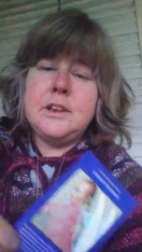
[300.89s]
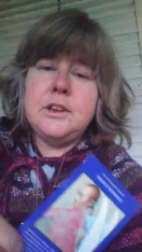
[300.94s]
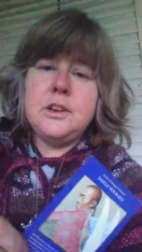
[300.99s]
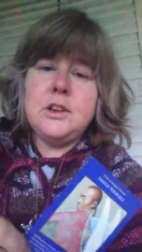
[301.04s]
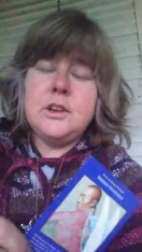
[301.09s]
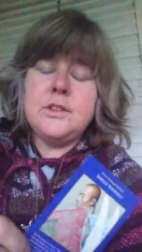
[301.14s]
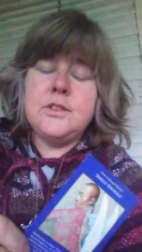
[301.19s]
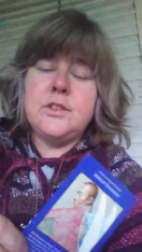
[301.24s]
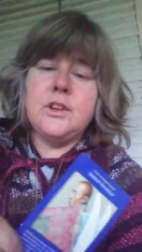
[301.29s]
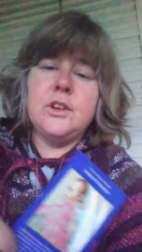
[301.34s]

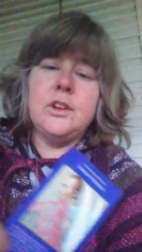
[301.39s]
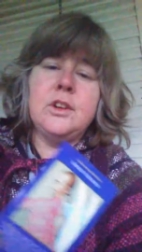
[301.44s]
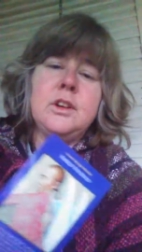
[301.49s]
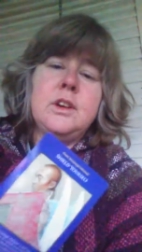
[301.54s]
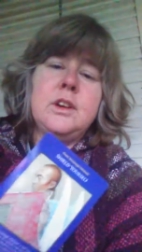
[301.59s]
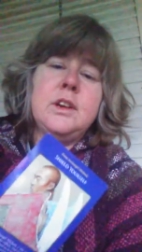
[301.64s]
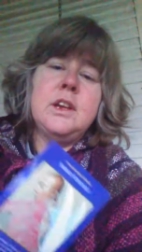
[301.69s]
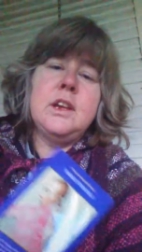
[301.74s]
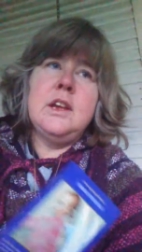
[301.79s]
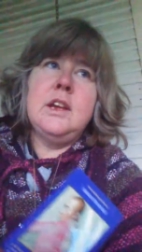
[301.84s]
care of her,
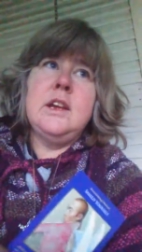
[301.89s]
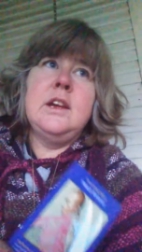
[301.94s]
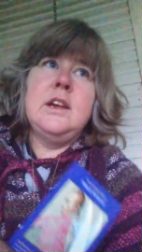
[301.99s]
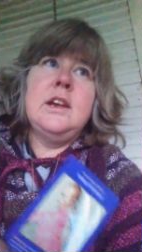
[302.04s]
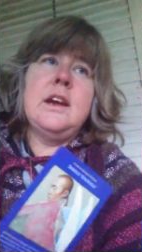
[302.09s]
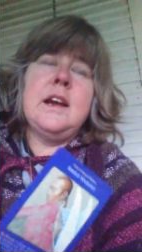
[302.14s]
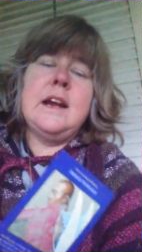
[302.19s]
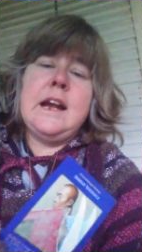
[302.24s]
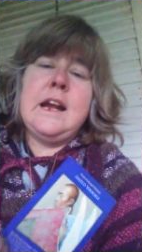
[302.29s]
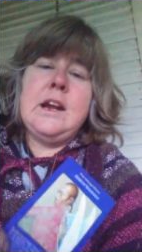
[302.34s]

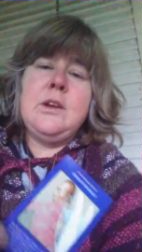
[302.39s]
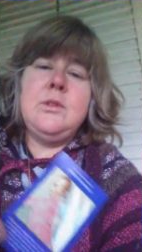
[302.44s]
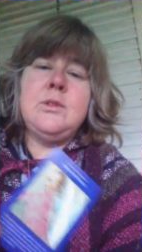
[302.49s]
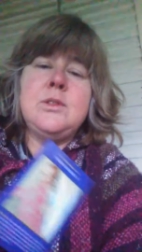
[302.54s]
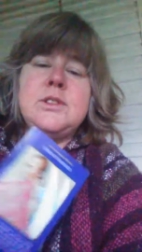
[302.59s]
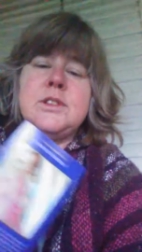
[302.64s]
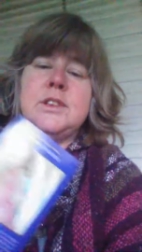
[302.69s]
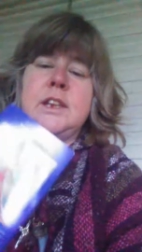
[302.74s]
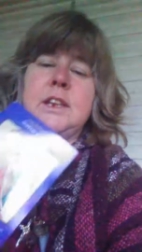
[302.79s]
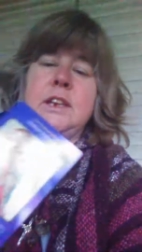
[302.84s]
I
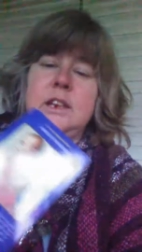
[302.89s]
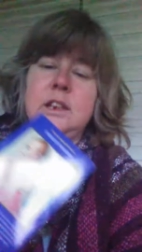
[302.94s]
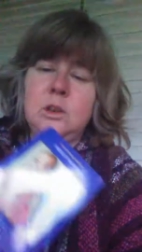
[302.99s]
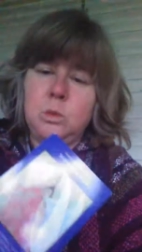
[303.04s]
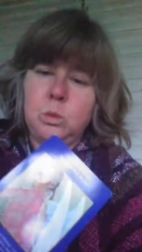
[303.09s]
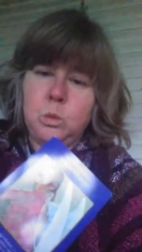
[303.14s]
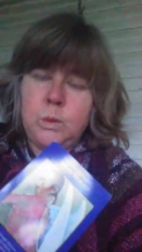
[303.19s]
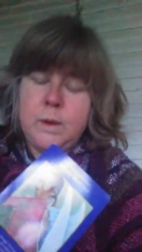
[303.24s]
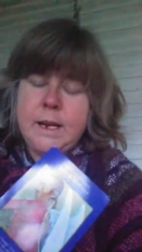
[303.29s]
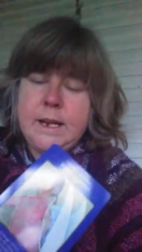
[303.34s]
was
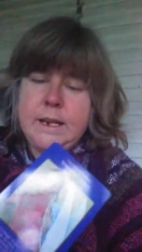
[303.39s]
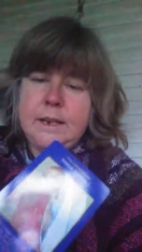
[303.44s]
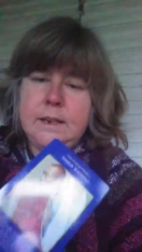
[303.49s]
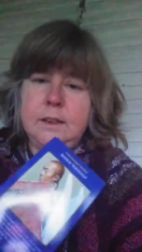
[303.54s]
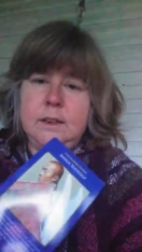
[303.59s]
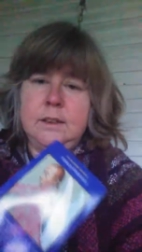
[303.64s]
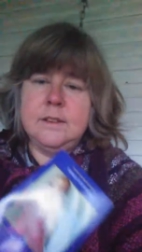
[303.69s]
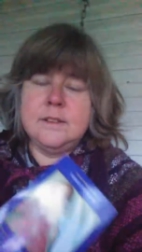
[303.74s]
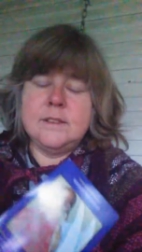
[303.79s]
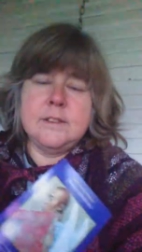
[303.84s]
getting weak
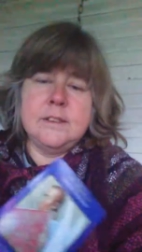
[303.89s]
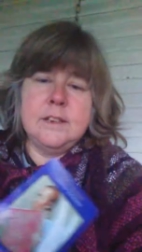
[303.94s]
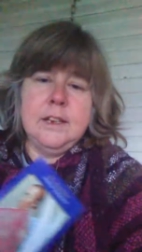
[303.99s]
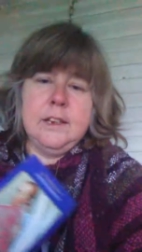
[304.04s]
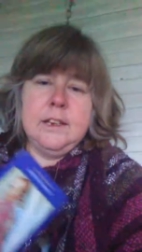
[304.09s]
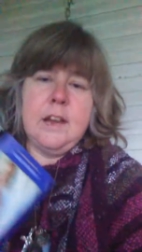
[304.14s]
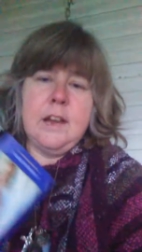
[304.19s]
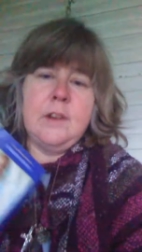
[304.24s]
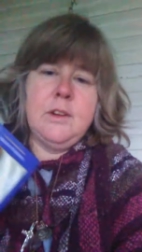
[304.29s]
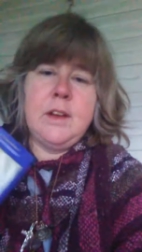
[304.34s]
and
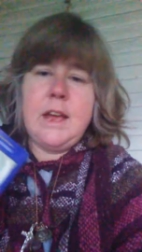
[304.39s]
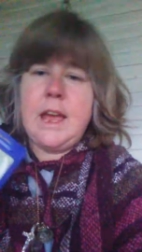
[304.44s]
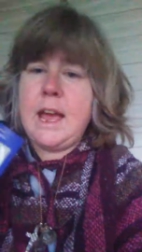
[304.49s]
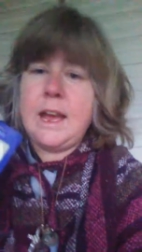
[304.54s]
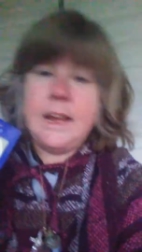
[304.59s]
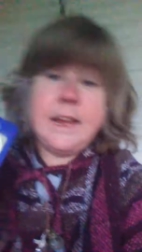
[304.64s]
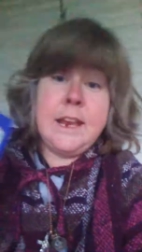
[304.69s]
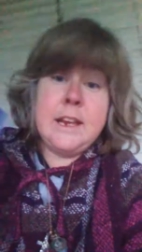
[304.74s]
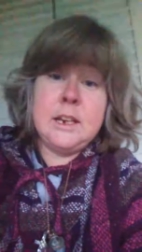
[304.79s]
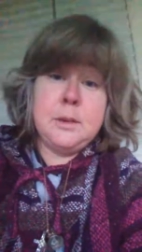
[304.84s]
sick. I,
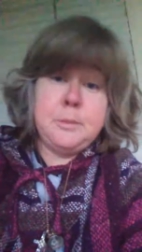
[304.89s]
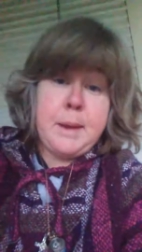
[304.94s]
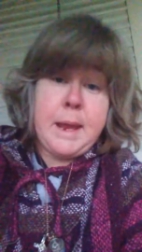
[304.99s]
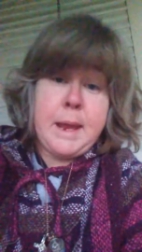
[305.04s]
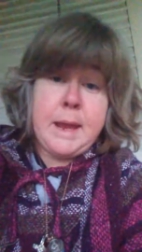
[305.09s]
I ended up